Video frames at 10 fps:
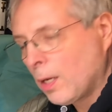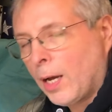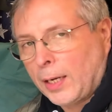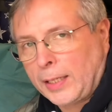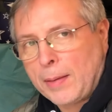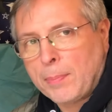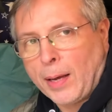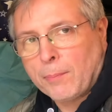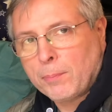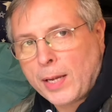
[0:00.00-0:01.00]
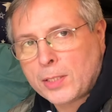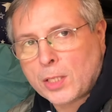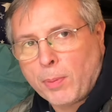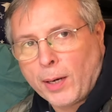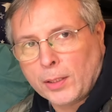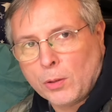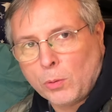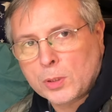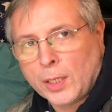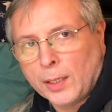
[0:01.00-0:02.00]
and I keep that next to the bike at
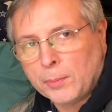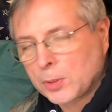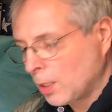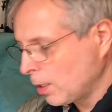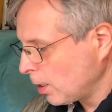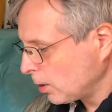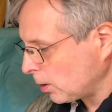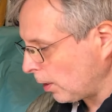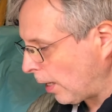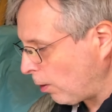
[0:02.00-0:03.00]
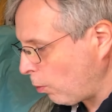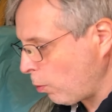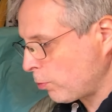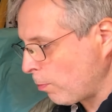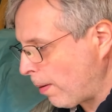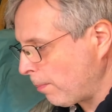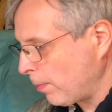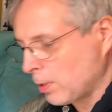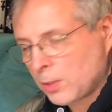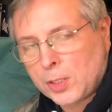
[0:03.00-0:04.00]
all times so that I always
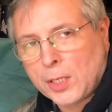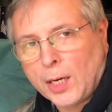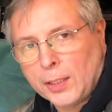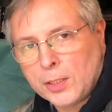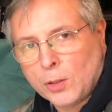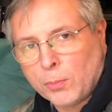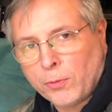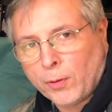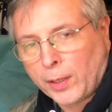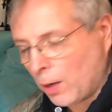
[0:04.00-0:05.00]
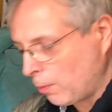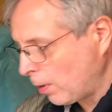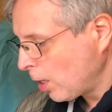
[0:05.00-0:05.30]
remember to tighten it up before I go.